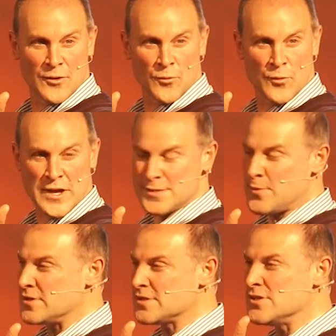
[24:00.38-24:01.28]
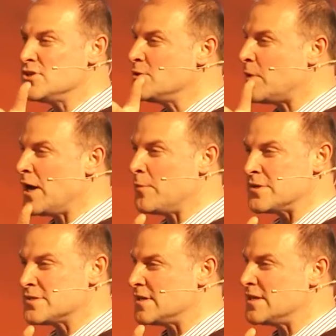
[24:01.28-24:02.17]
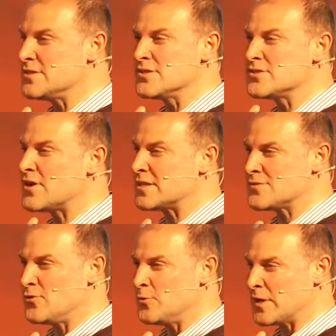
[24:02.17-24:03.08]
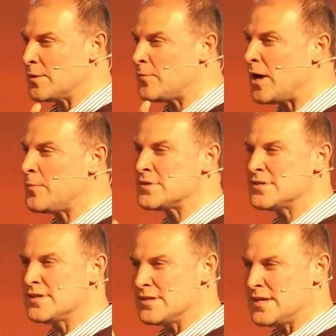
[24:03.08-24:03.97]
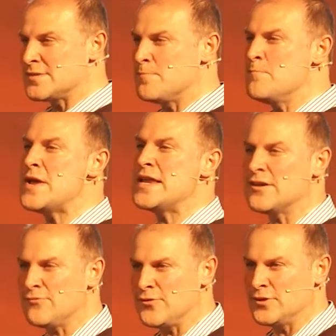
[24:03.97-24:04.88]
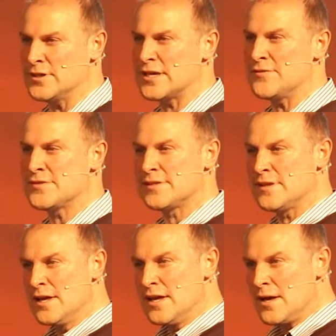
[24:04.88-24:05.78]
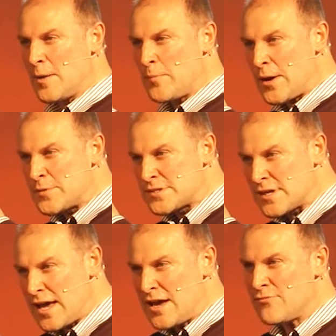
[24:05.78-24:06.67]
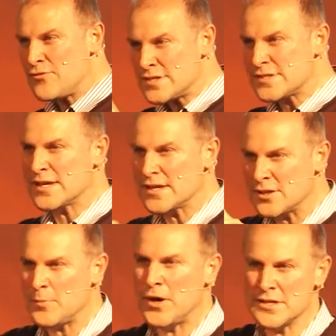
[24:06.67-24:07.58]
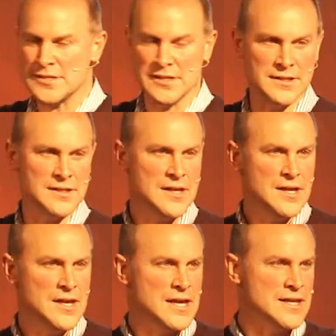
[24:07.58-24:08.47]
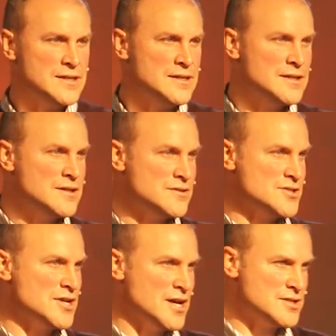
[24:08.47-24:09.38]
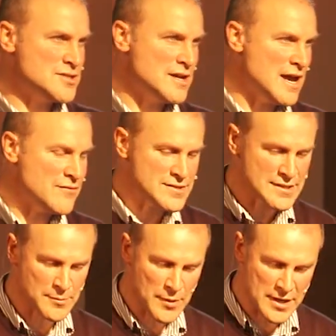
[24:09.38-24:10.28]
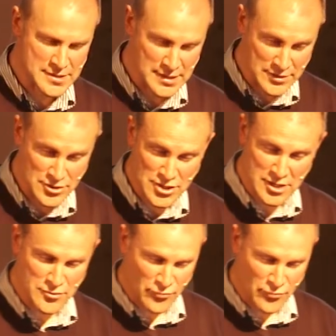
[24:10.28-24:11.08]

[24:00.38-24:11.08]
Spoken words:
we experience a new purpose that is just transforming, a purpose that is meaningful, that gives a purpose to every single person in the church, every single person in the church